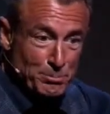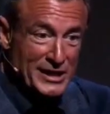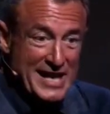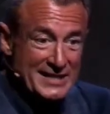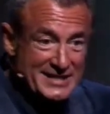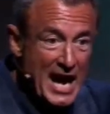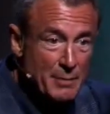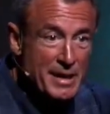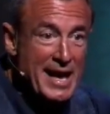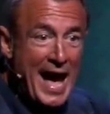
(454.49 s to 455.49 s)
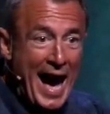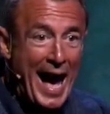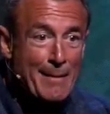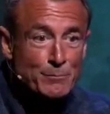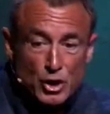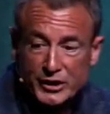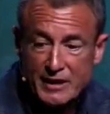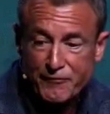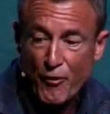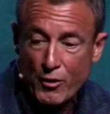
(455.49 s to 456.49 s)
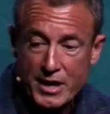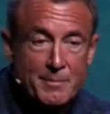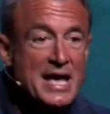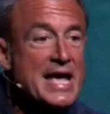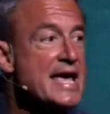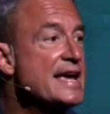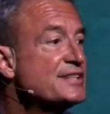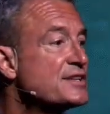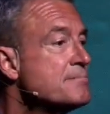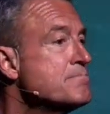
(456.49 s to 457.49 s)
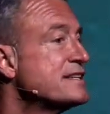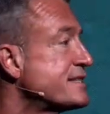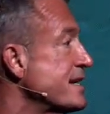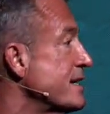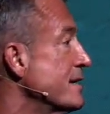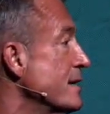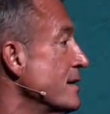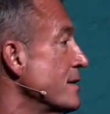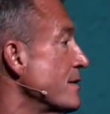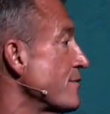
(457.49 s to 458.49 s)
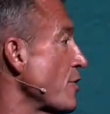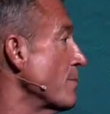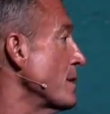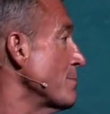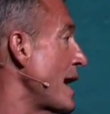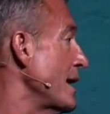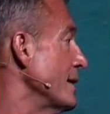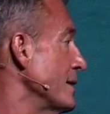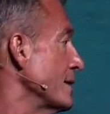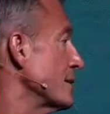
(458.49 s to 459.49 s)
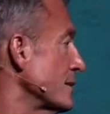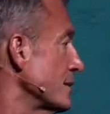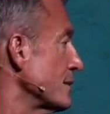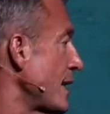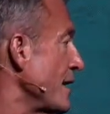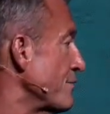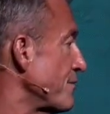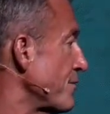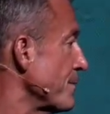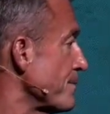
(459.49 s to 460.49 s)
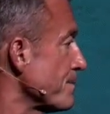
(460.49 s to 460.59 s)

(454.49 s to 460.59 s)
Please tell me. I'm looking for him. He's missing from my life."